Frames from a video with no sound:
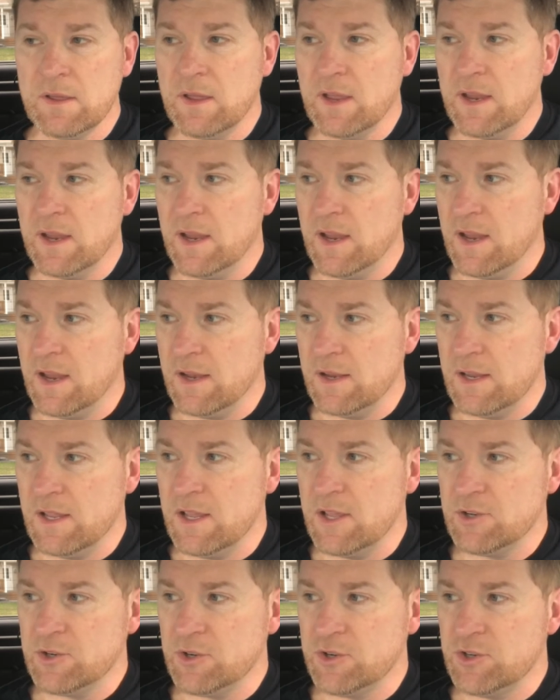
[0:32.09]
and
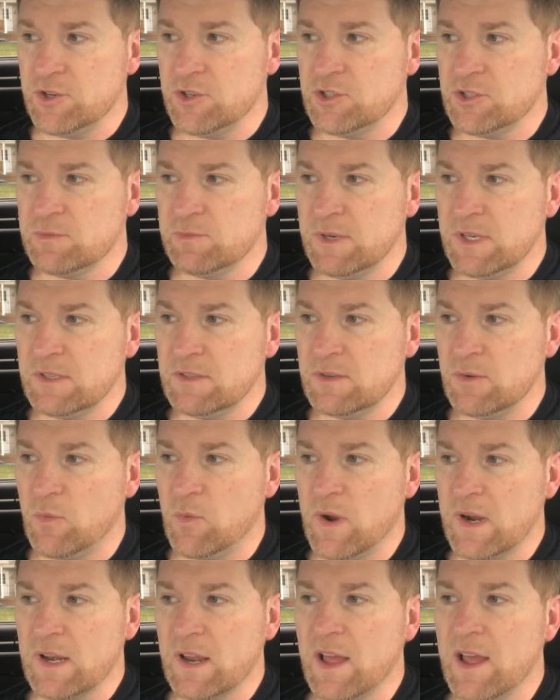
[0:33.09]
he introduced me to
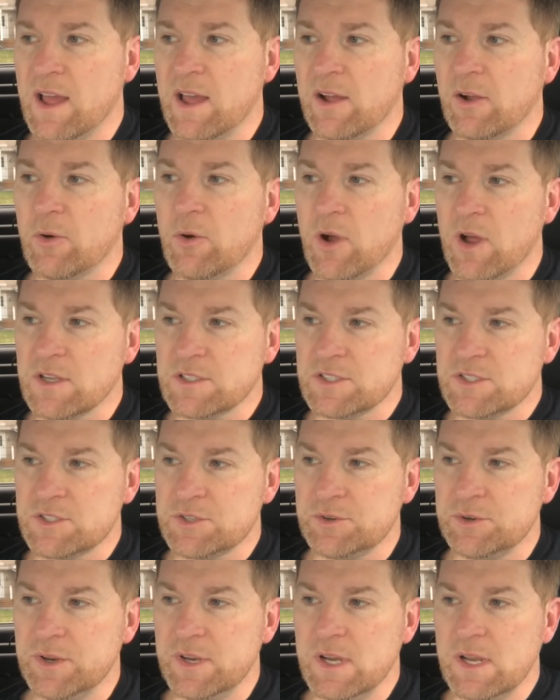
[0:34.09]
one guy across the
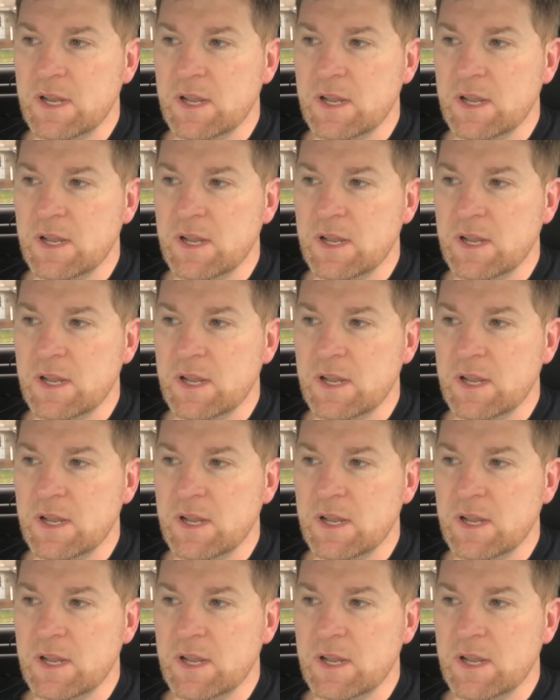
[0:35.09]
street,